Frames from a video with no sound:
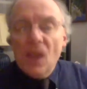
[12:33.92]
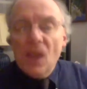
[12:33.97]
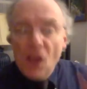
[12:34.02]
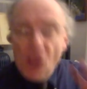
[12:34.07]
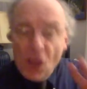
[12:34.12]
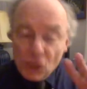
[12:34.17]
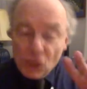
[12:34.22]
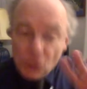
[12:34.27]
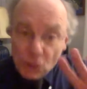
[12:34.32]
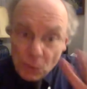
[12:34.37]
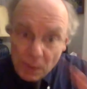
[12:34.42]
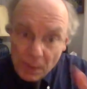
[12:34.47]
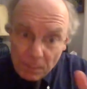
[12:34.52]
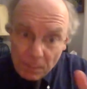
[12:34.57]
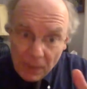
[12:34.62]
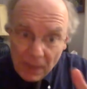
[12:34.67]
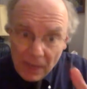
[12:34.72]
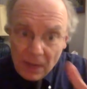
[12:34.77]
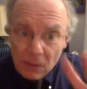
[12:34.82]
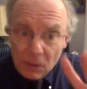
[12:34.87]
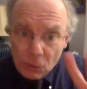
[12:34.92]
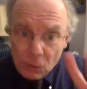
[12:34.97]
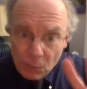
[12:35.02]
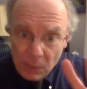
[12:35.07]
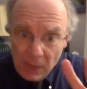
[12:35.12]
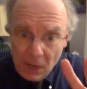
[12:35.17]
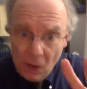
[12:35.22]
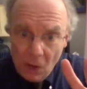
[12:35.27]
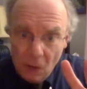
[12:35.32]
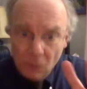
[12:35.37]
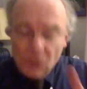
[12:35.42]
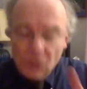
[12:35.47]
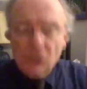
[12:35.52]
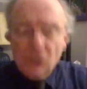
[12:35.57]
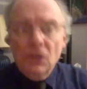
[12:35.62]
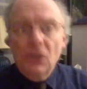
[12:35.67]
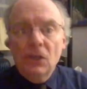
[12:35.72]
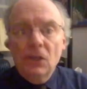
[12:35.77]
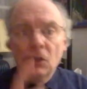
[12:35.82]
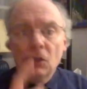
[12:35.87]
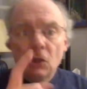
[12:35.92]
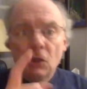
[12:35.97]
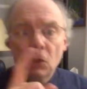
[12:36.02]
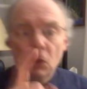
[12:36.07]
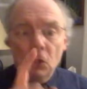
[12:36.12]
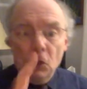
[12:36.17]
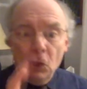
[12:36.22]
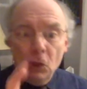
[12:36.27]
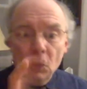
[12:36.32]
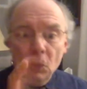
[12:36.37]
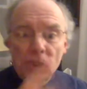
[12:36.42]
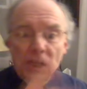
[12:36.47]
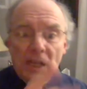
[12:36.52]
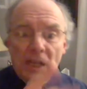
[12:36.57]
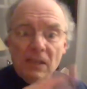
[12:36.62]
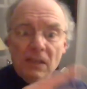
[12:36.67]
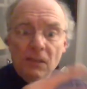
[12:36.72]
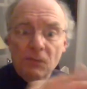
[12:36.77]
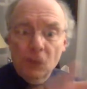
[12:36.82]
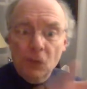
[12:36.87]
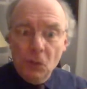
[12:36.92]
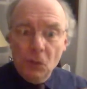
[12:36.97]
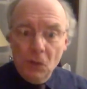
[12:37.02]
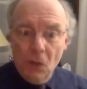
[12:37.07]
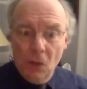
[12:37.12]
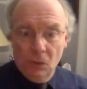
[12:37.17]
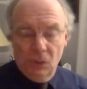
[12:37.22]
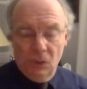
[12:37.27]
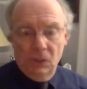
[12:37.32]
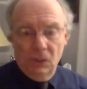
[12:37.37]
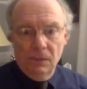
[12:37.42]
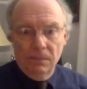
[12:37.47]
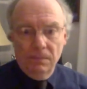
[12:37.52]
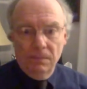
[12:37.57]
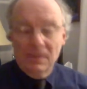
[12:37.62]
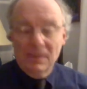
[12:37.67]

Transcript: a triplet, 3 notes, to 2 sets of 2 notes.